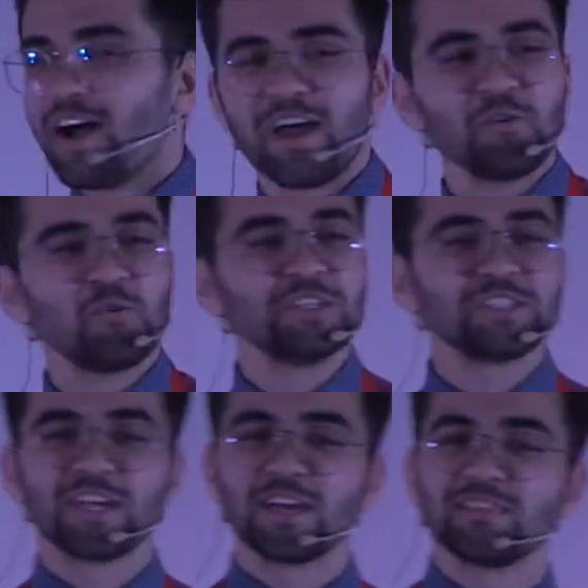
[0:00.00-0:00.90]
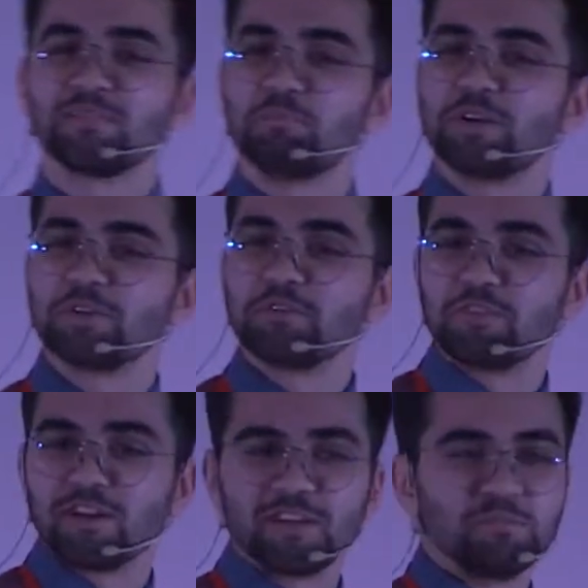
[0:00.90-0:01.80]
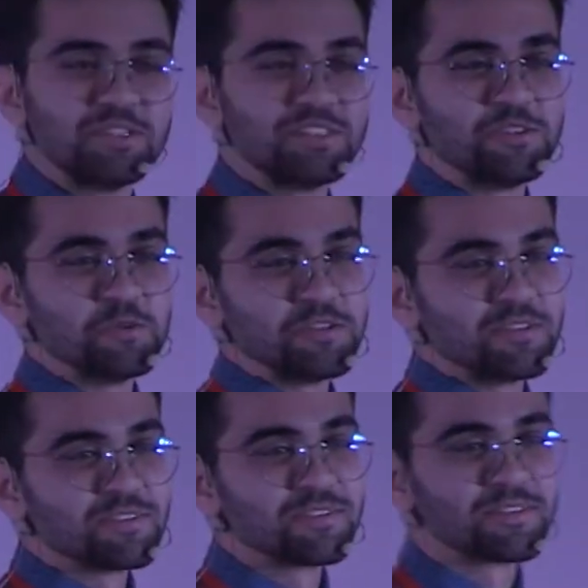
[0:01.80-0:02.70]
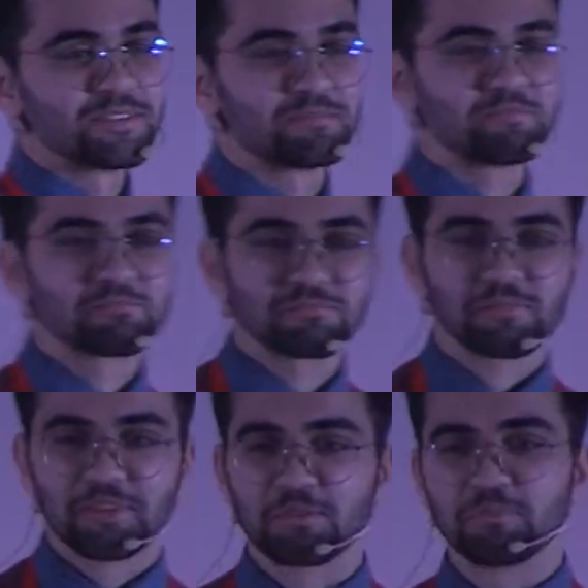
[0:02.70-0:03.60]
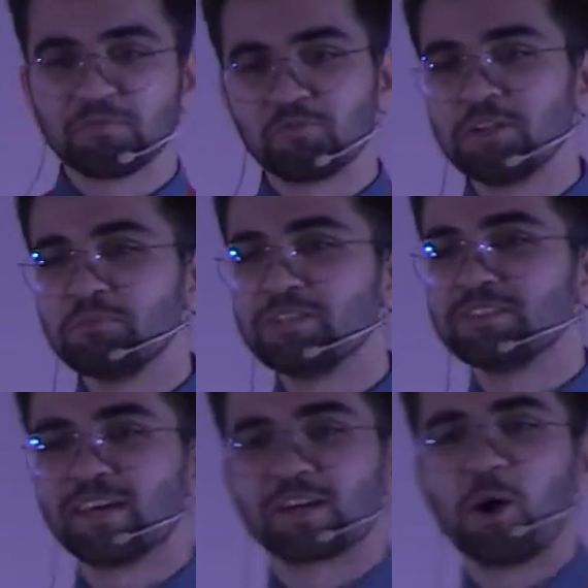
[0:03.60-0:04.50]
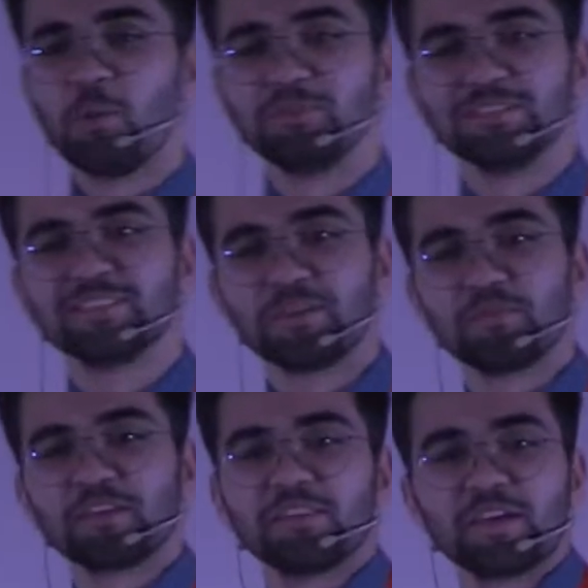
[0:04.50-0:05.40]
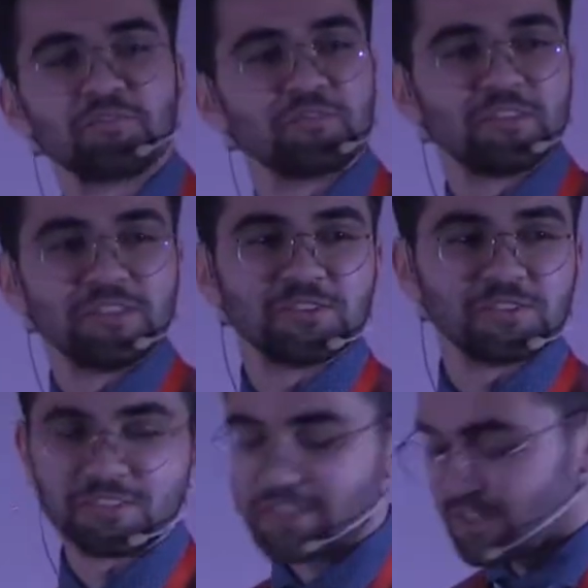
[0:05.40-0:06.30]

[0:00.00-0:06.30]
I wish I had that beard of the IB student. It really means I accomplished something in life if a teacher is